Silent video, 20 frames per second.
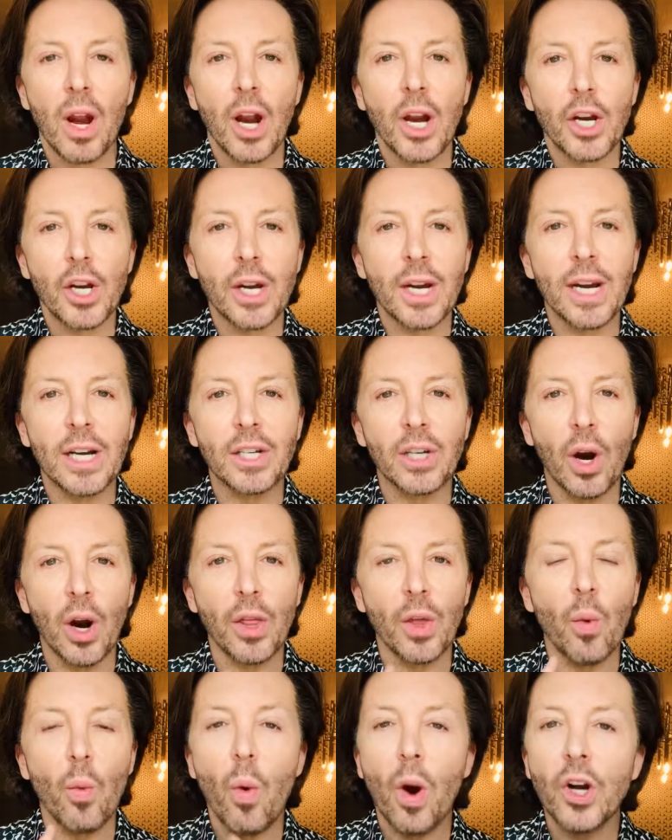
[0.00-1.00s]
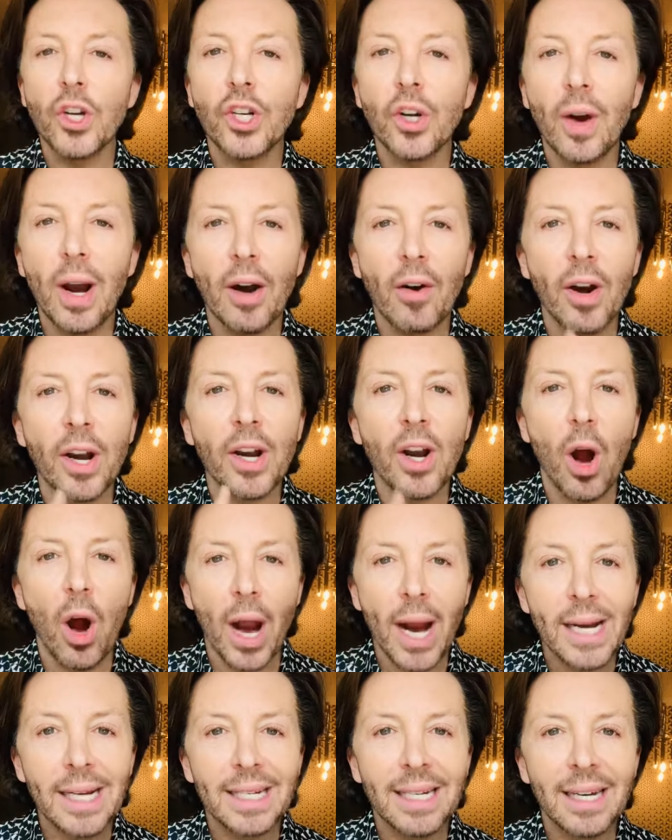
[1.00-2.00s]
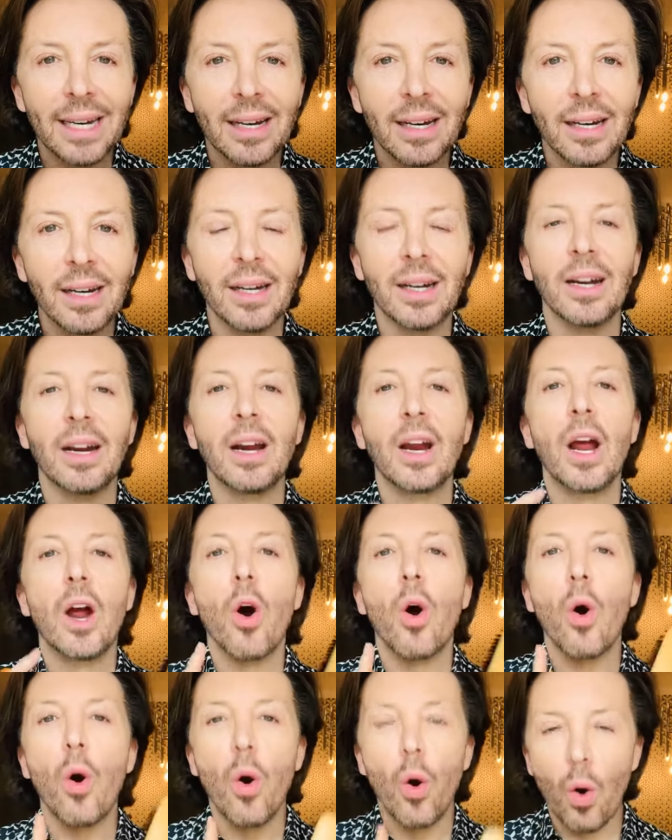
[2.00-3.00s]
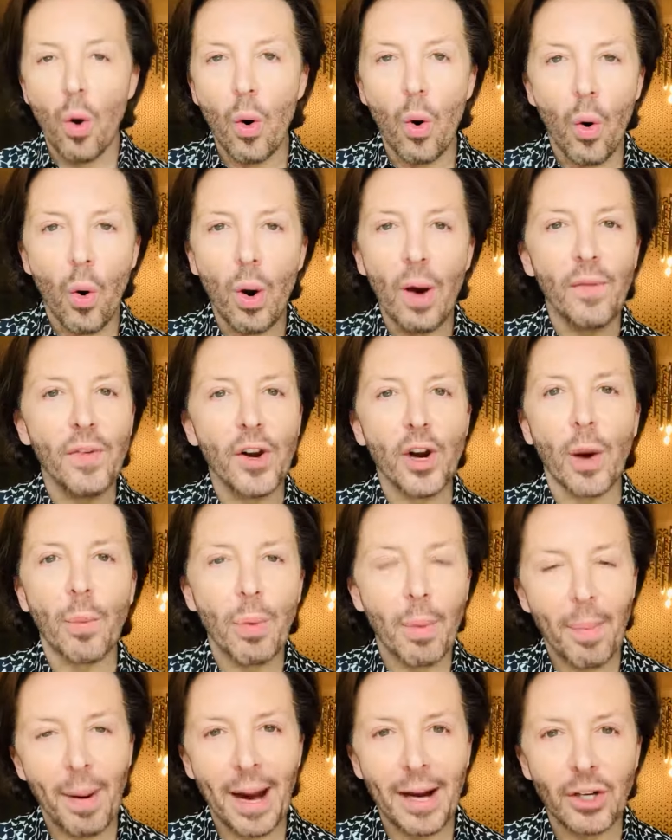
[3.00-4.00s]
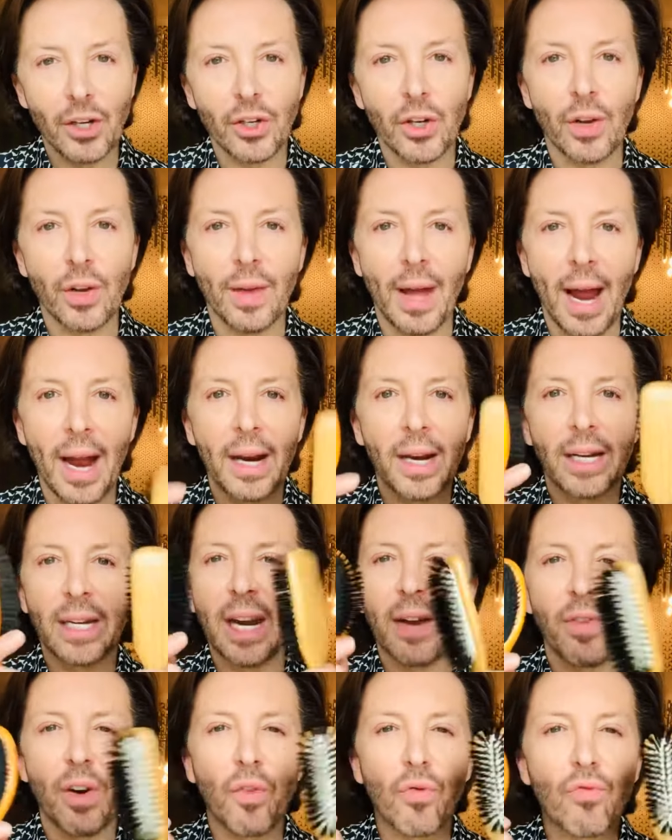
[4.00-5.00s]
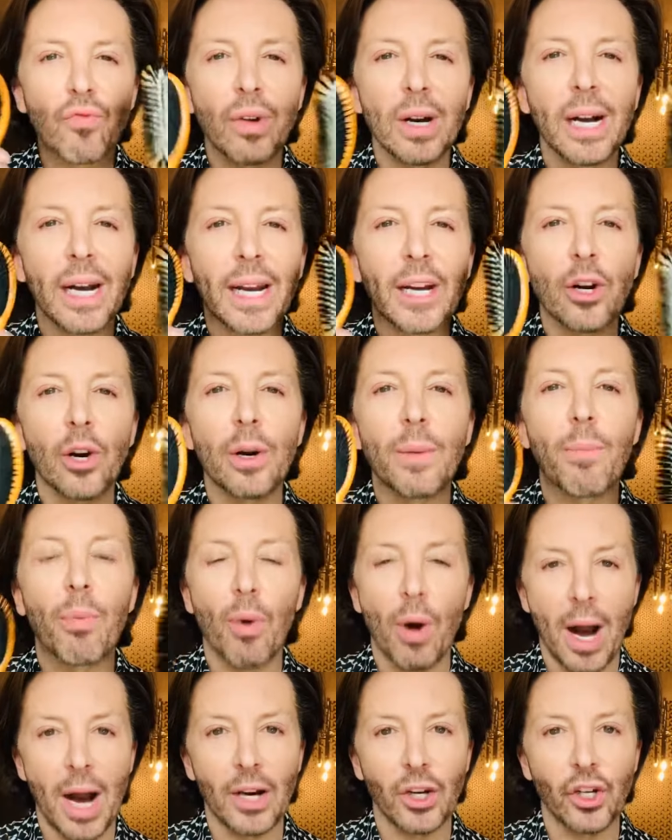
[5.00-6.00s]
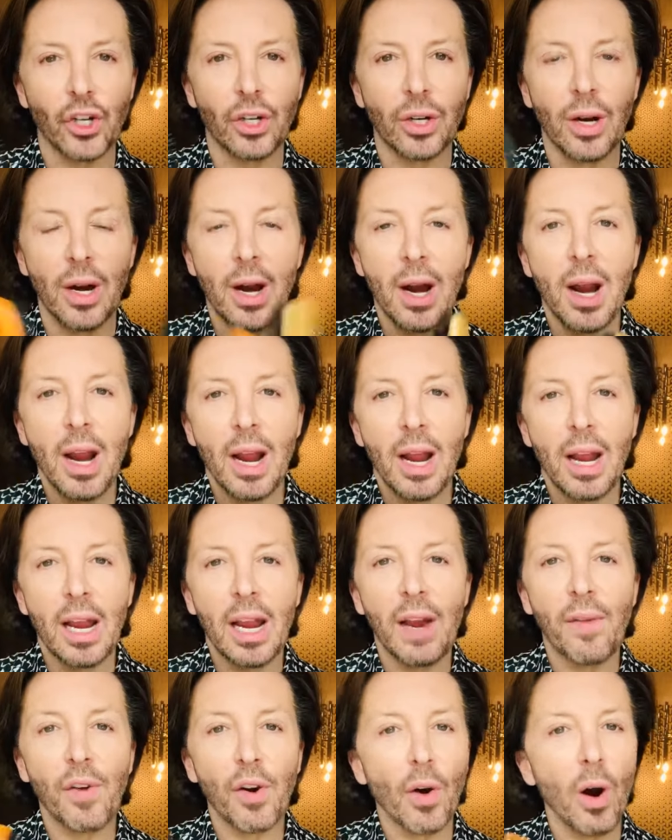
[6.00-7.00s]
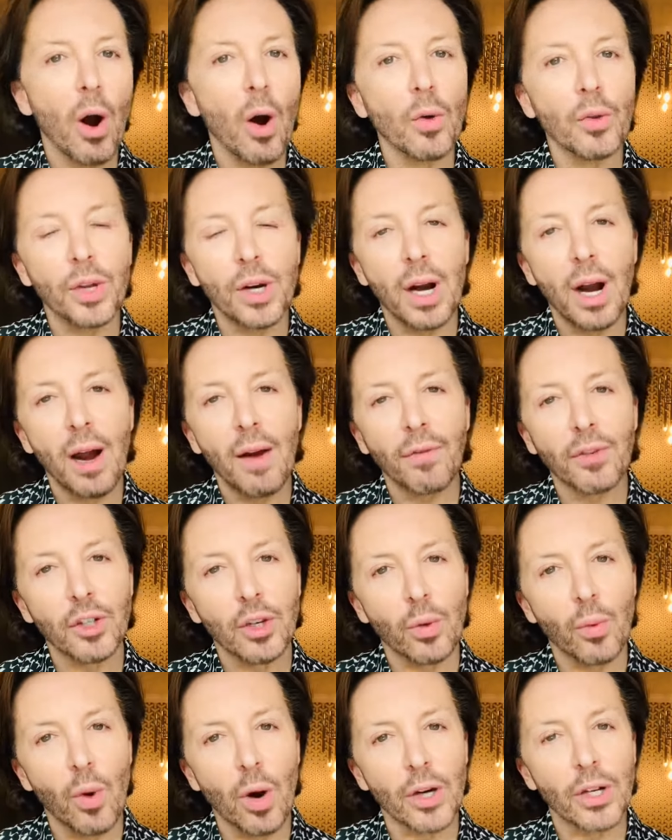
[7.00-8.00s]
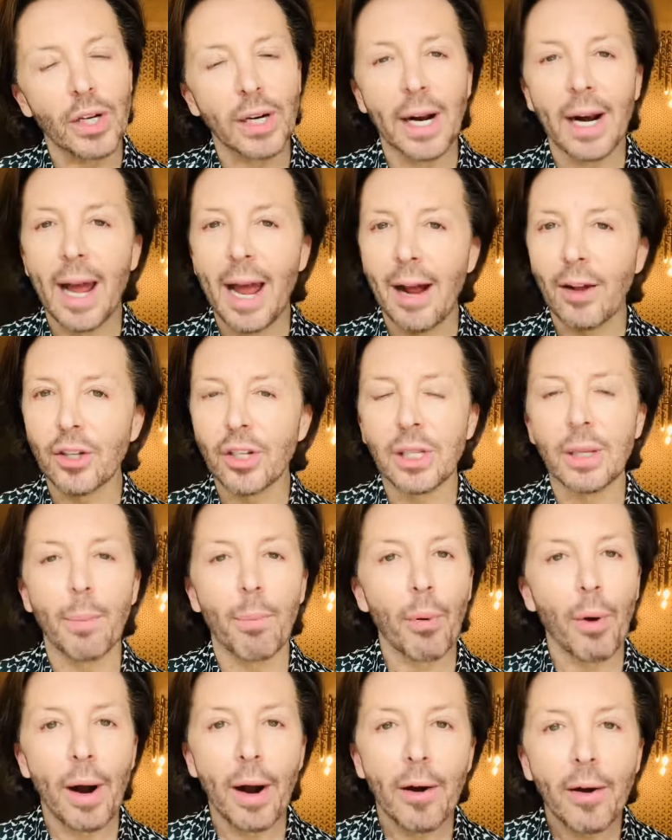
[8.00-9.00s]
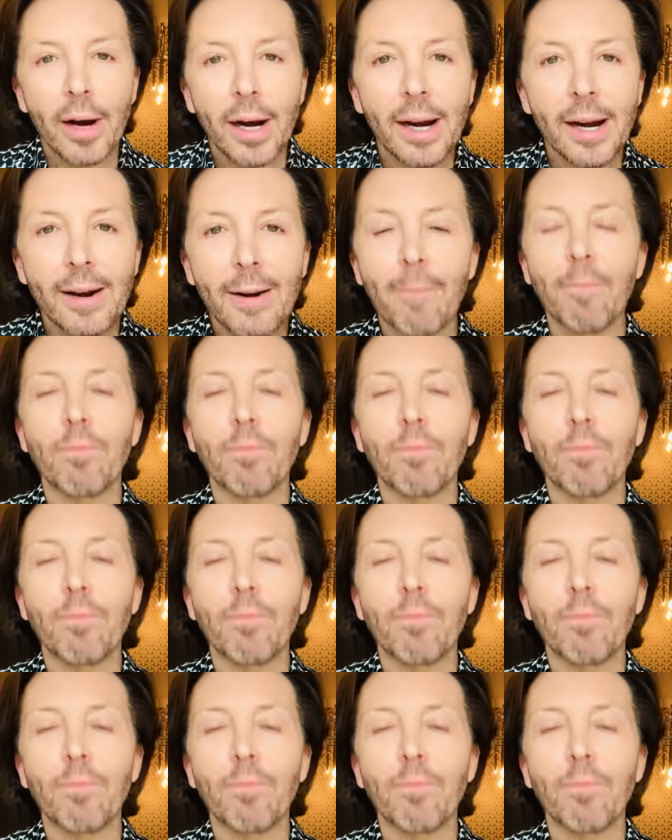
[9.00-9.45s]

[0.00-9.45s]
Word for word: you need to either wash your hair at night, or if you're not prepared to do that, give it a really good brush. If you're old enough to watch Little House on the Prairie,